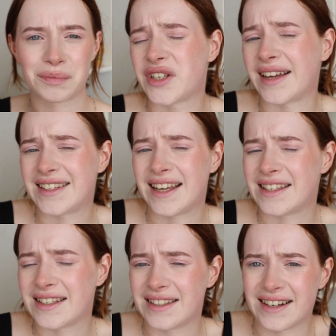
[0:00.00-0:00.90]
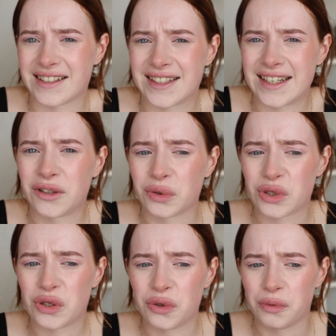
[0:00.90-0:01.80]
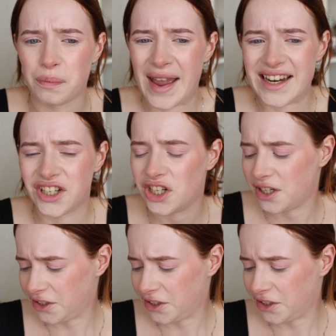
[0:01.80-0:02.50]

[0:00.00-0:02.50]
Besides that, there's still 2 beige